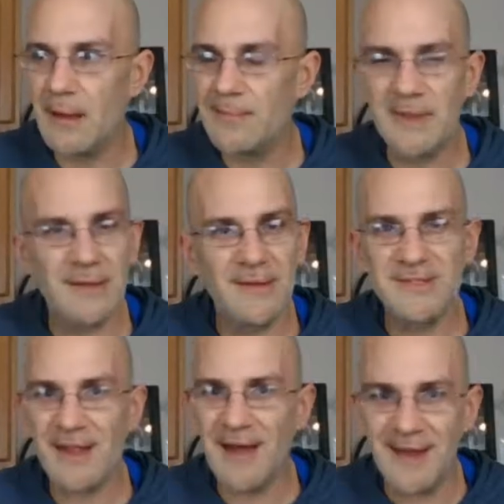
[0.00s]
I mean,
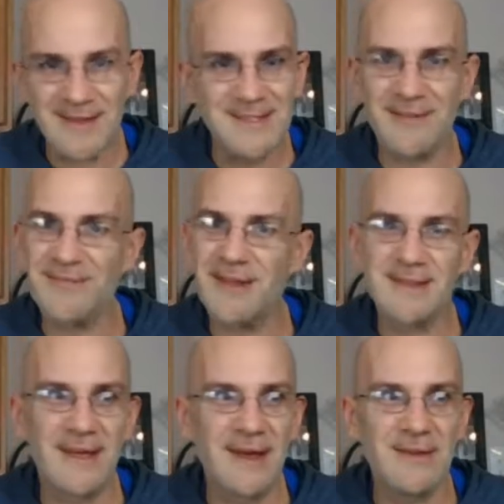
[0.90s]
there's a lot of stuff
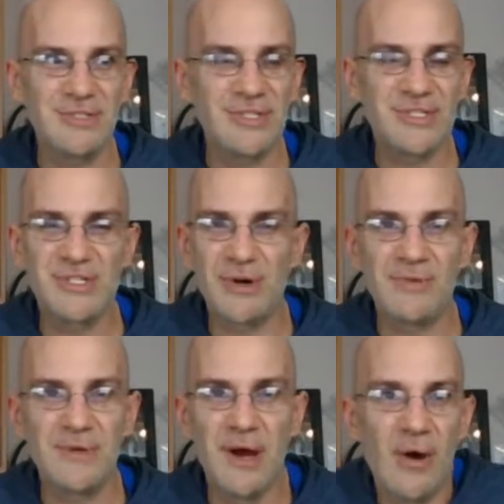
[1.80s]
like that. You just
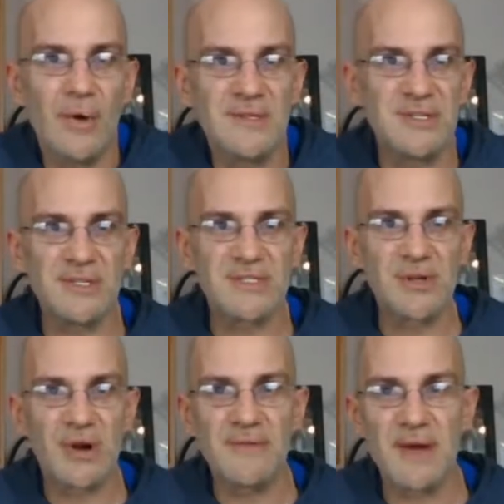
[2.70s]
don't know until you
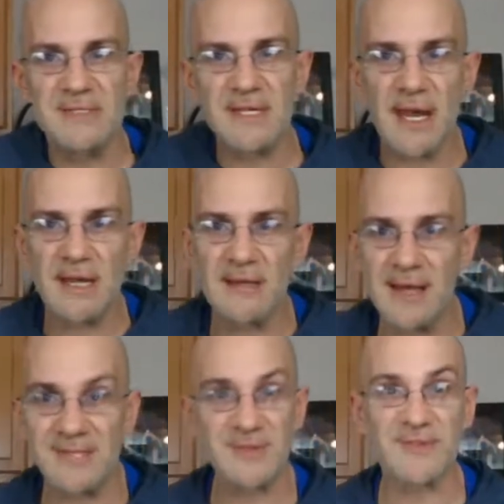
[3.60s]
start investigating, and
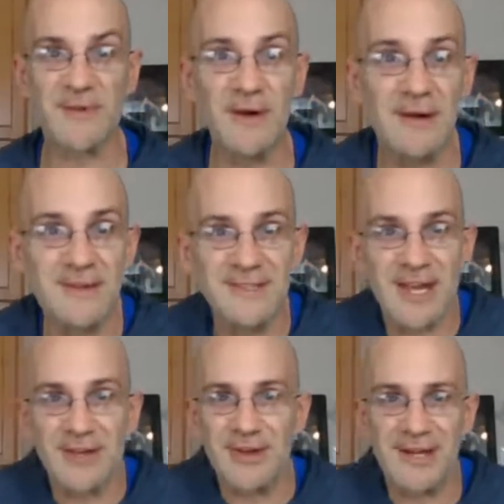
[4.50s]
that's what's fun. It's
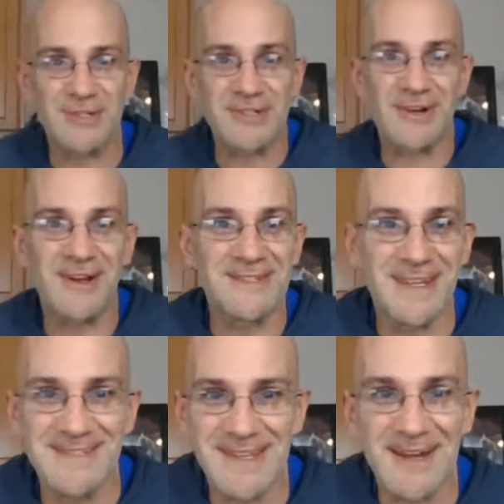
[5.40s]
like you got treasure hunts
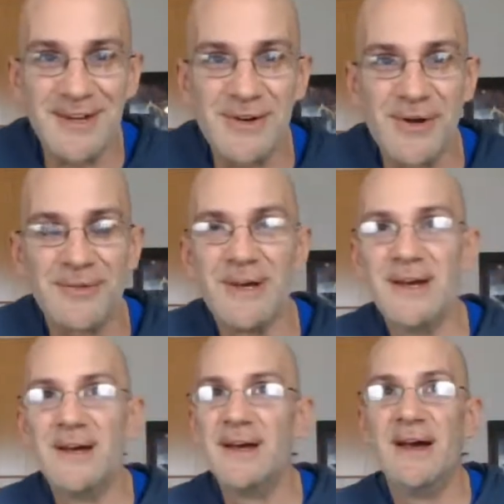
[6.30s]
inside of your own.
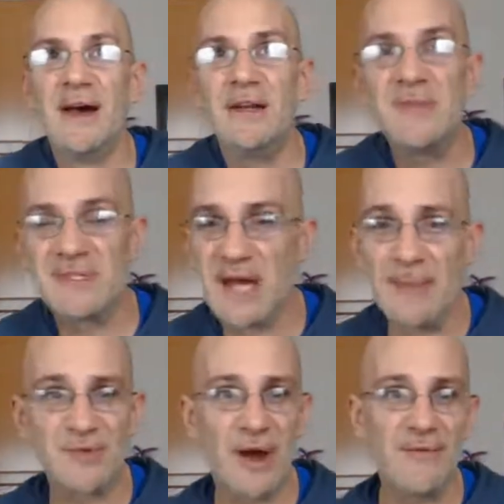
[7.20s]
There's been
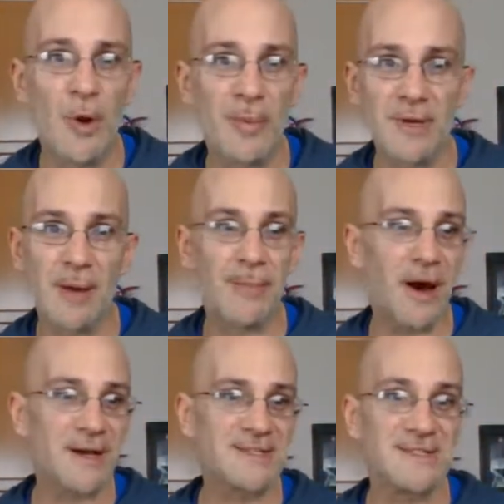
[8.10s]
times where I've opened up
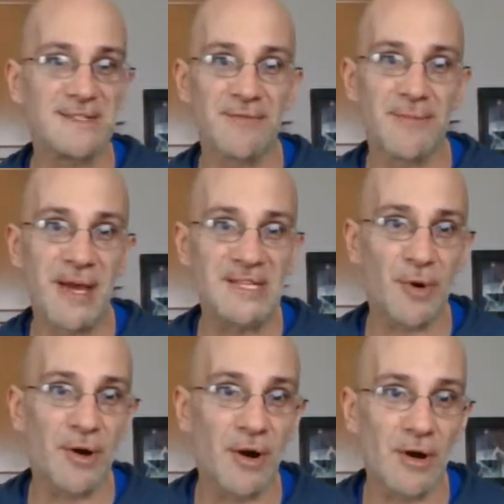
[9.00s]
boxes of
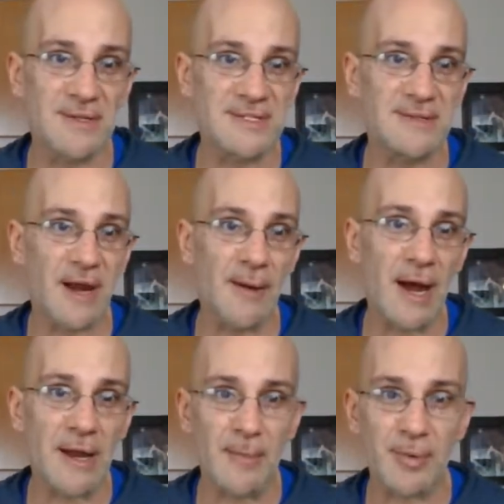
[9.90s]
baseball cards that I've
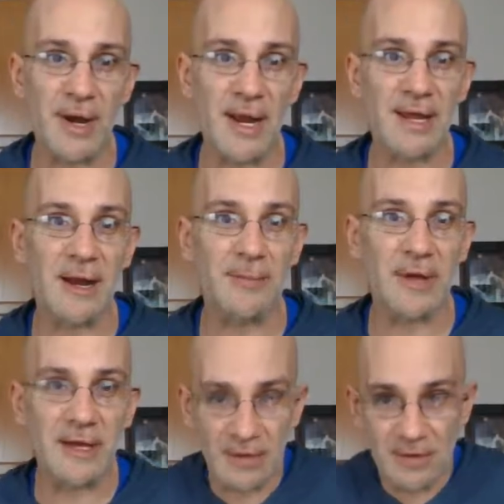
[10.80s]
gotten break, and I'm
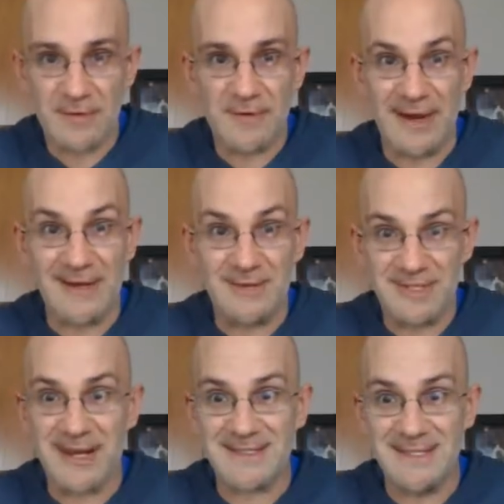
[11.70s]
like, Fernando
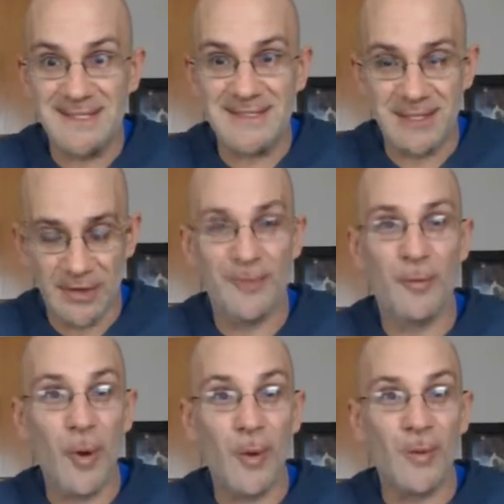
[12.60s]
Tatis?
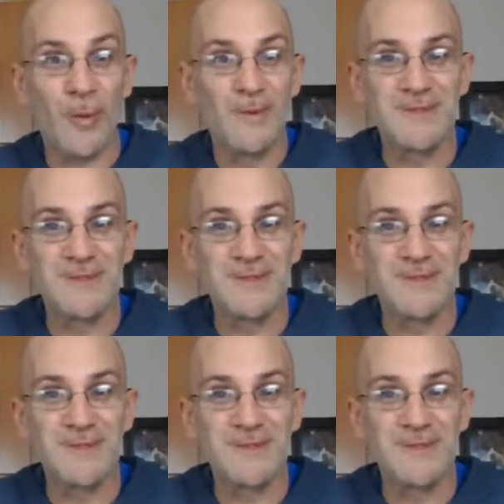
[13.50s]
Whoa.